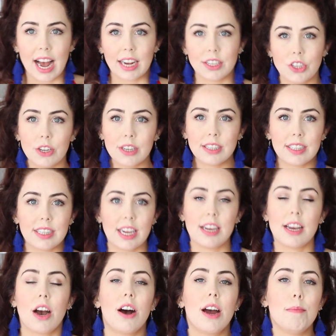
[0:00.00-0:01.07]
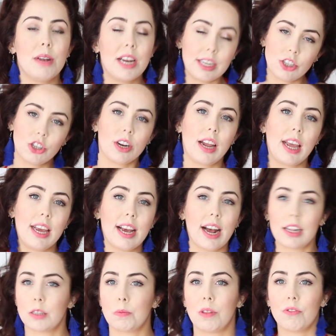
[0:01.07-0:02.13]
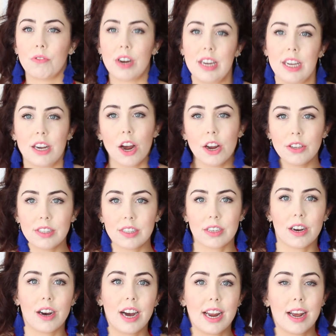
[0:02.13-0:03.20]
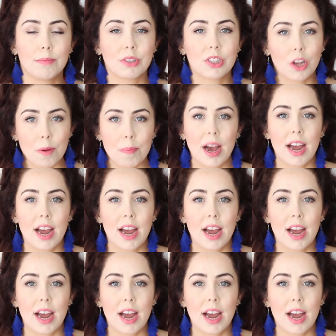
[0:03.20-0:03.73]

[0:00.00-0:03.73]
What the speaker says: As you can see, I'm literally Casper the Friendly Ghost. I am so